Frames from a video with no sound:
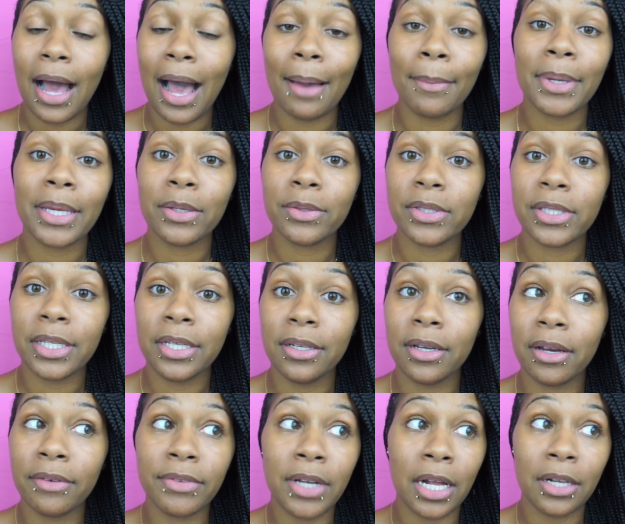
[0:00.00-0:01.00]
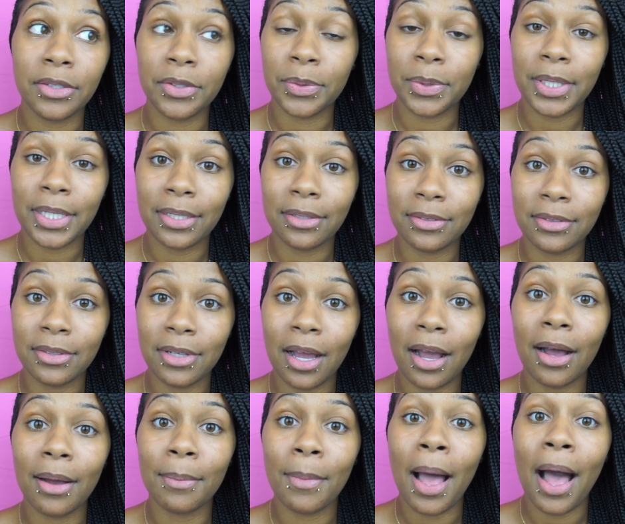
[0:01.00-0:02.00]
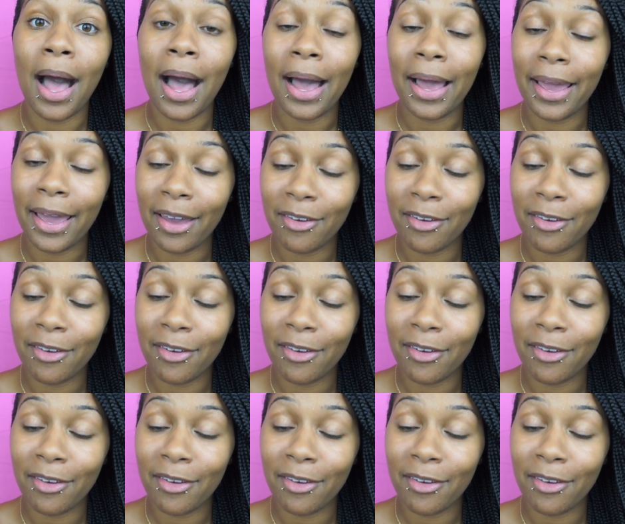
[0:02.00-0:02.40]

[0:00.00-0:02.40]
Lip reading: I'm guilty of not doing it. I